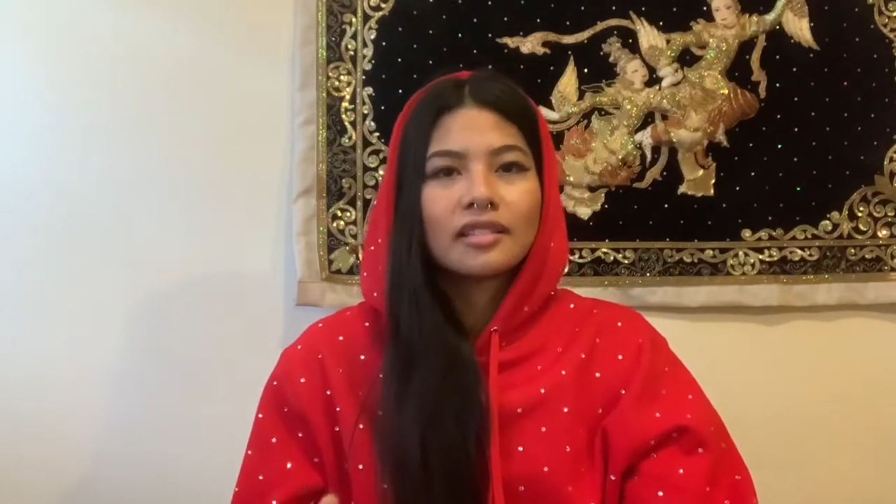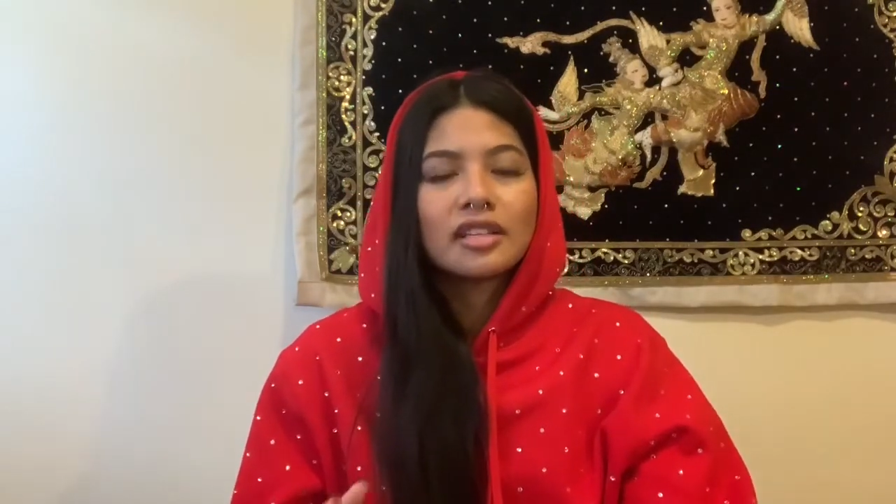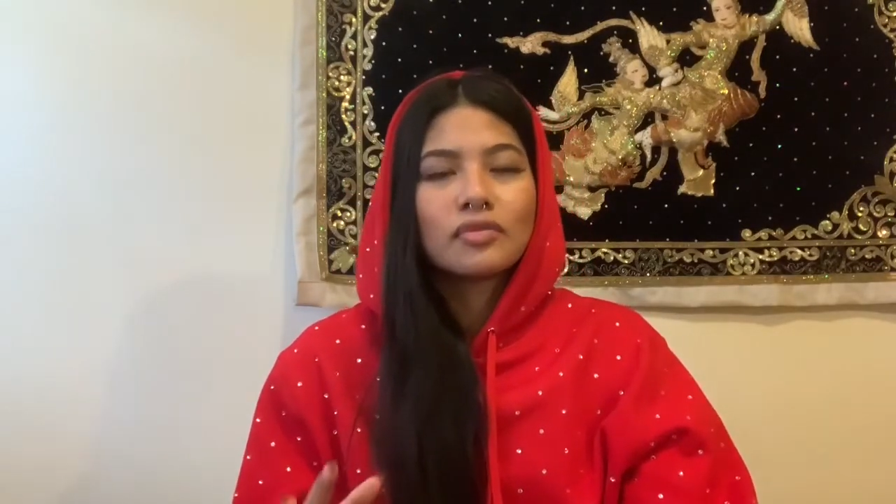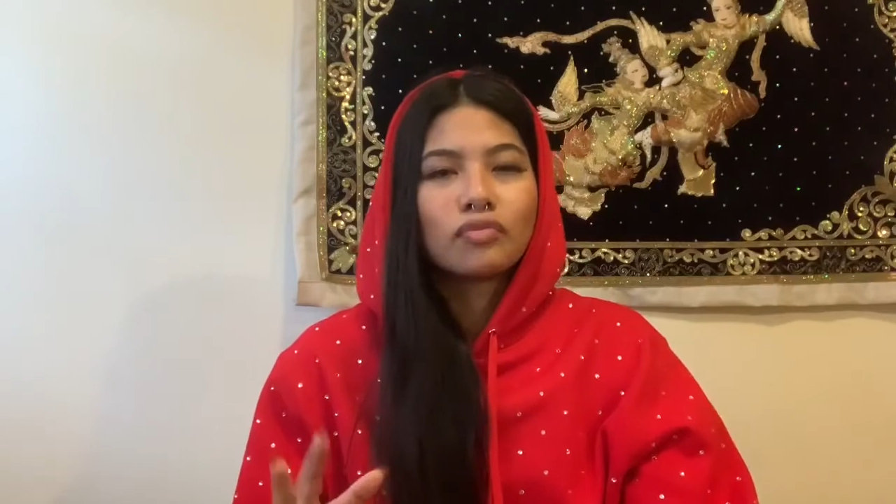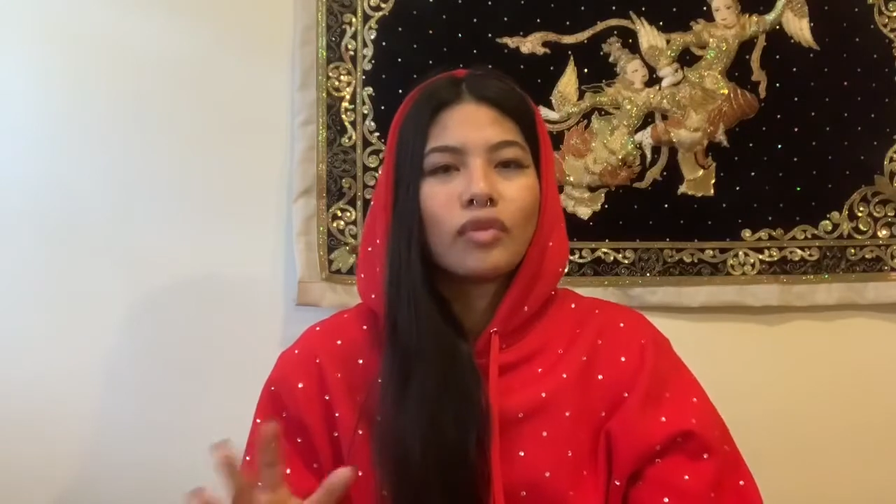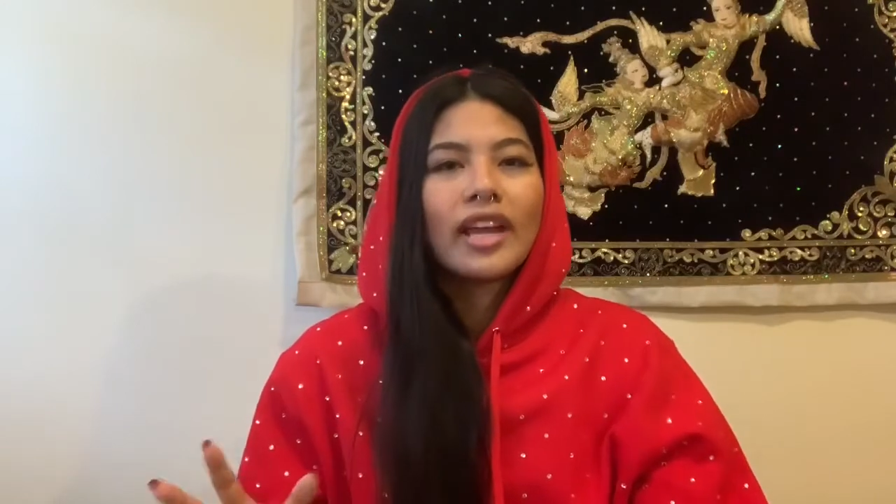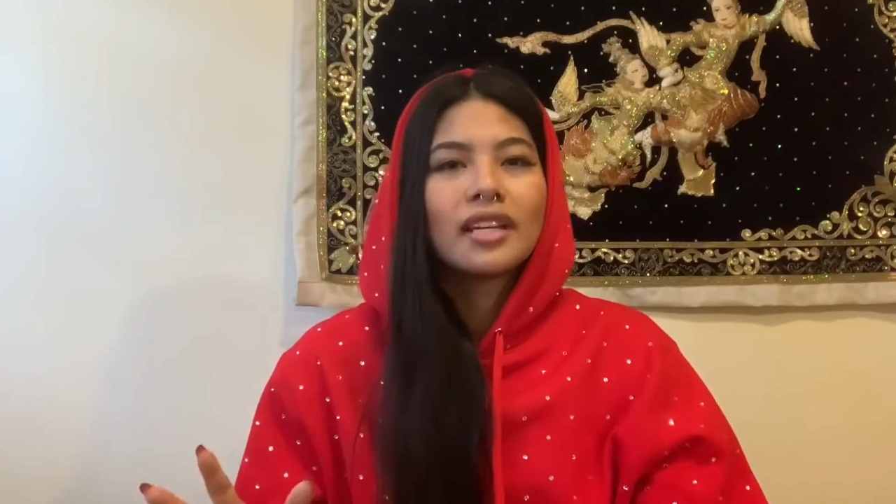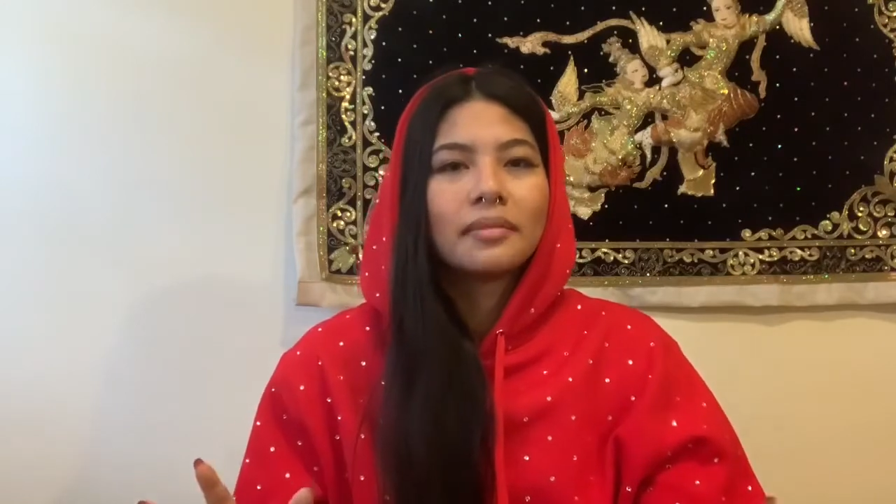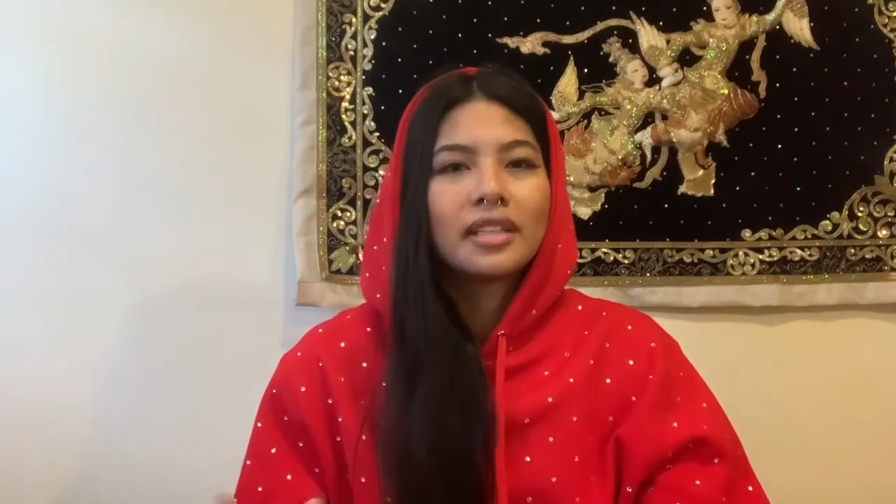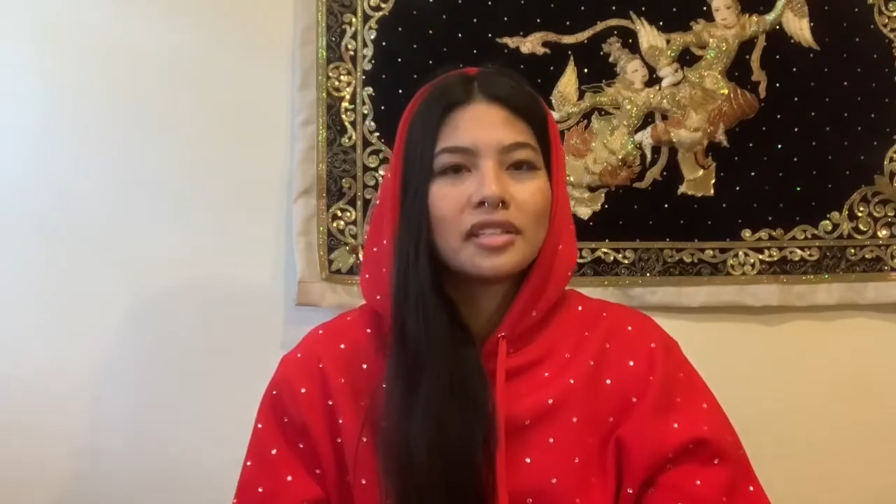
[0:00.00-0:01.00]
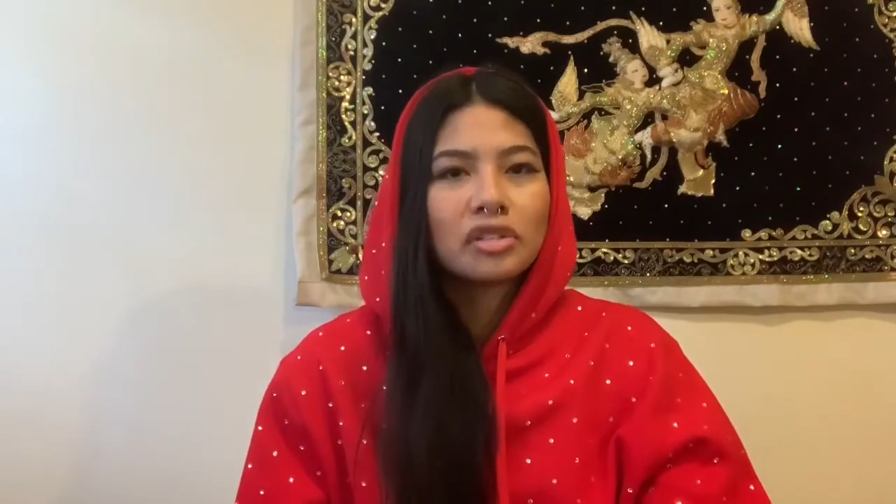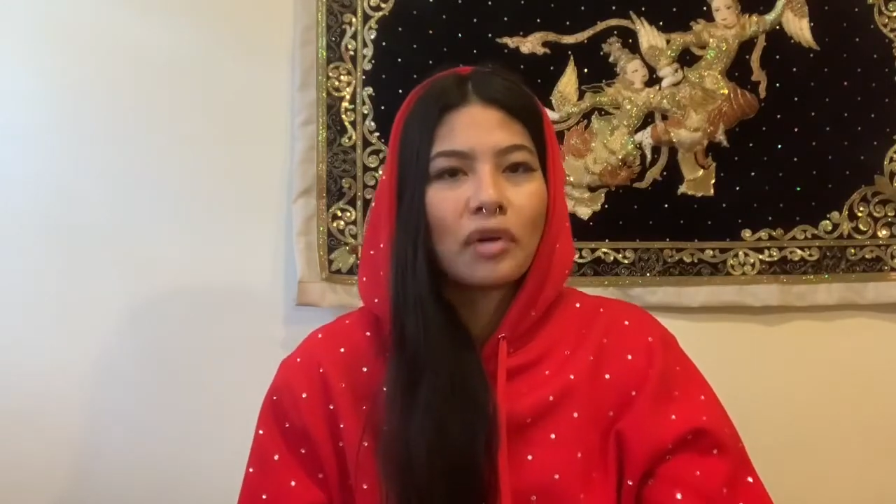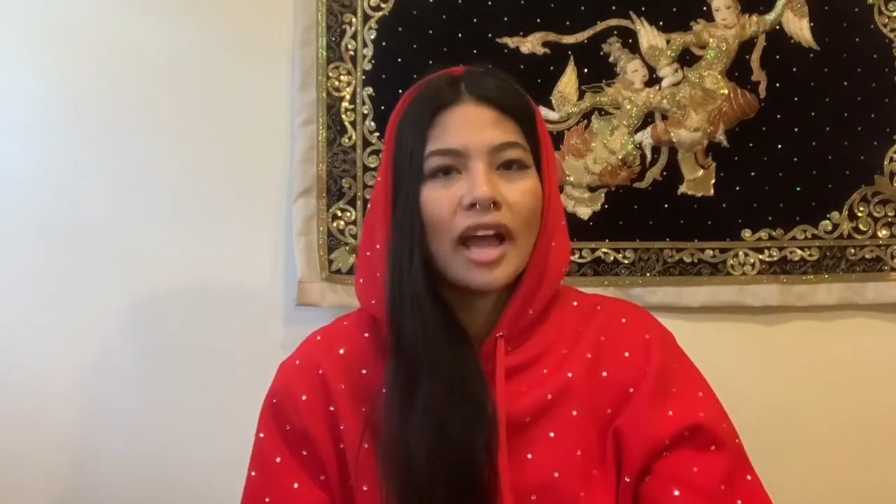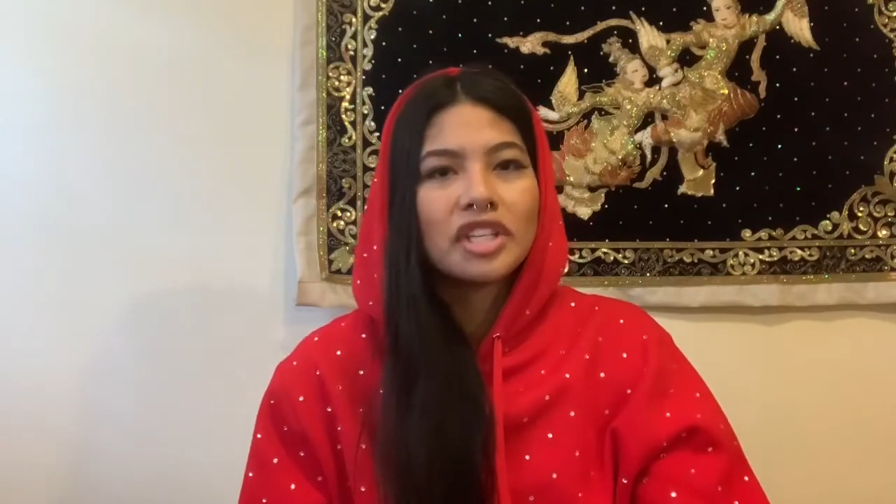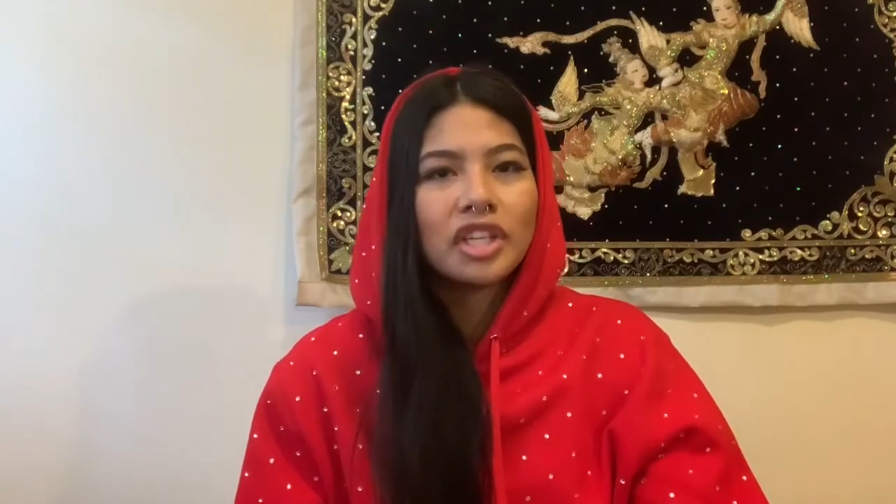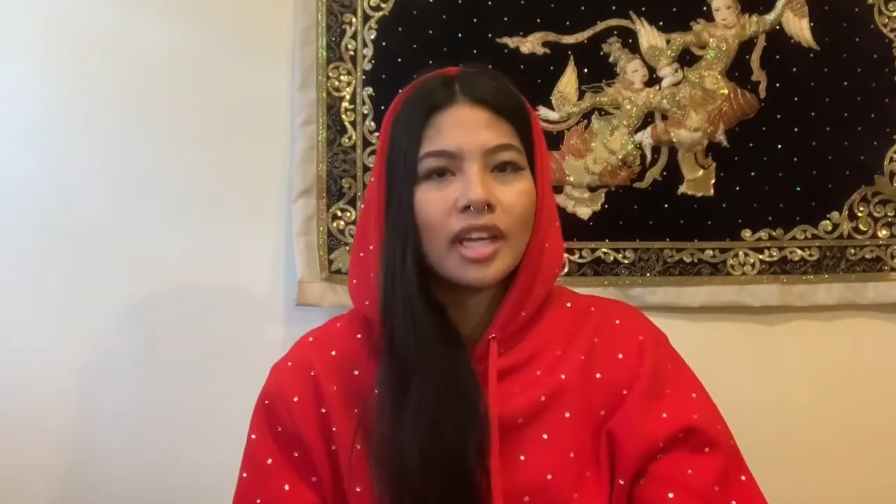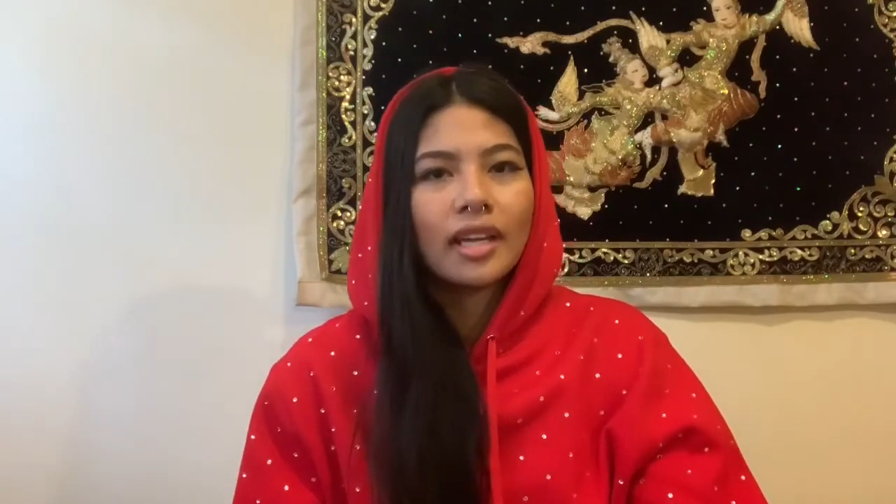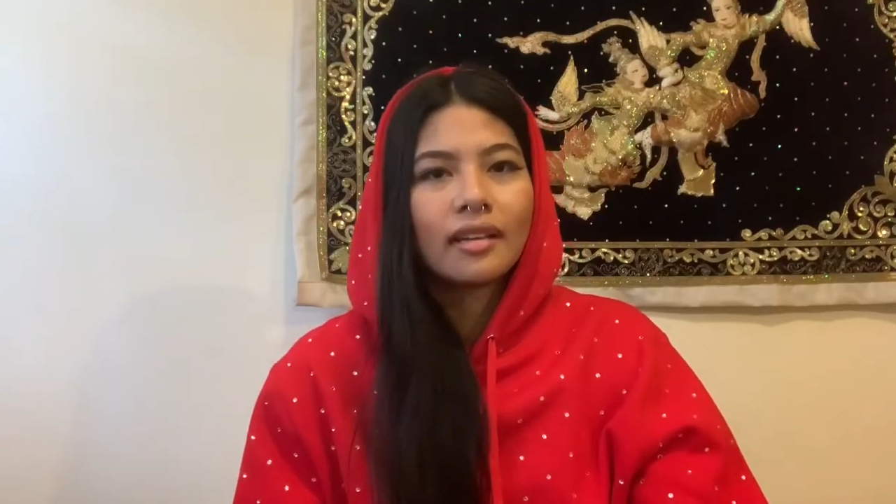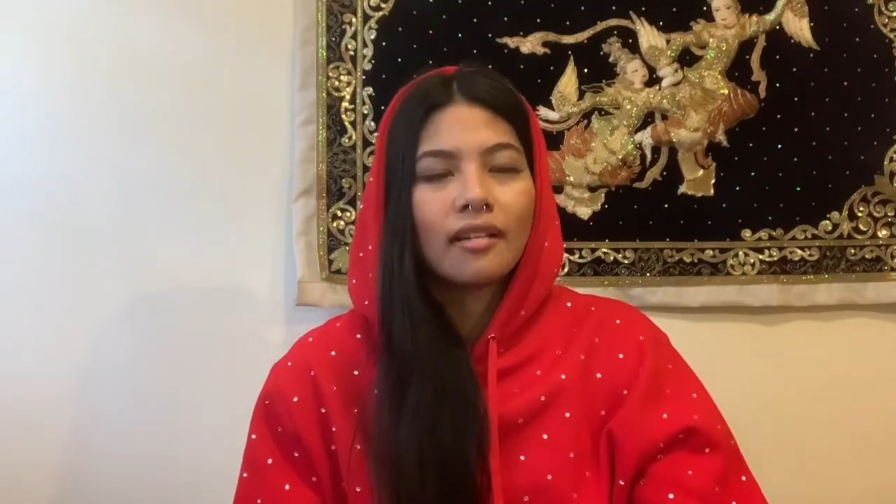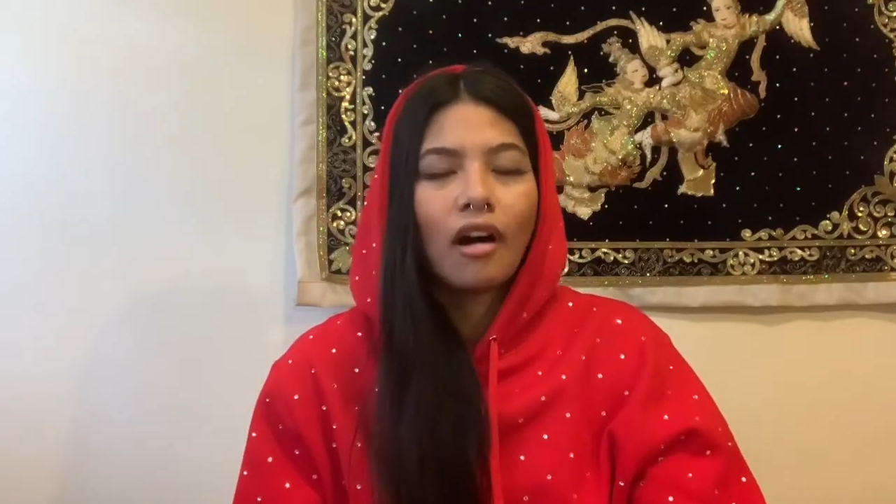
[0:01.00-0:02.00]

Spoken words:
just randomly scratching